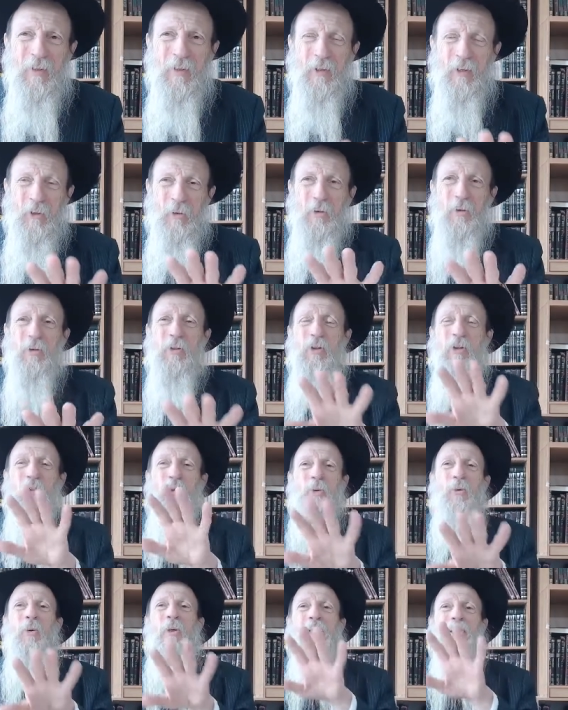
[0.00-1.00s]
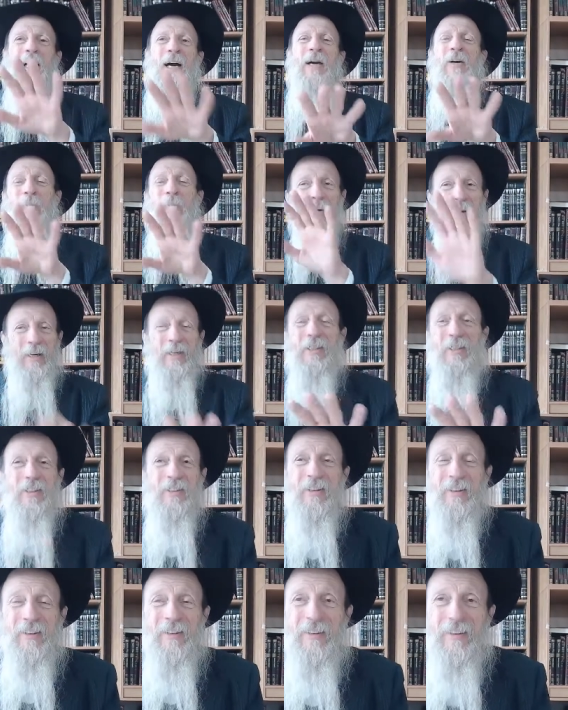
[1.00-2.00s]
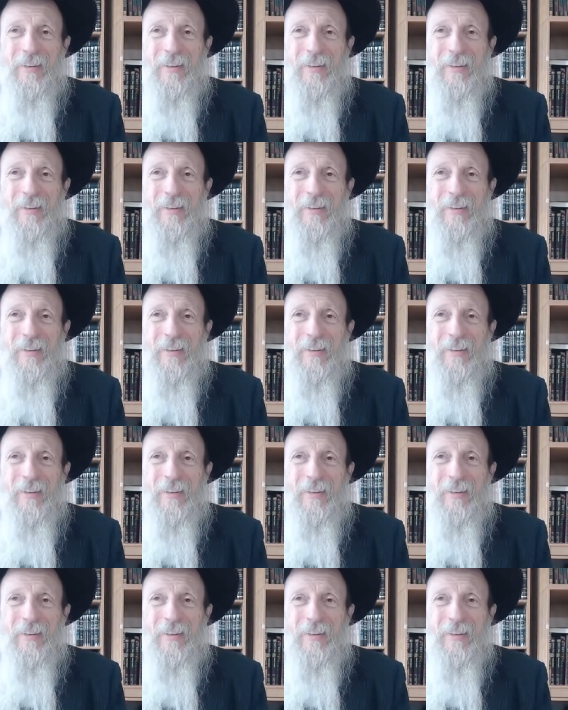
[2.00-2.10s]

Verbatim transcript: You just do what God wants,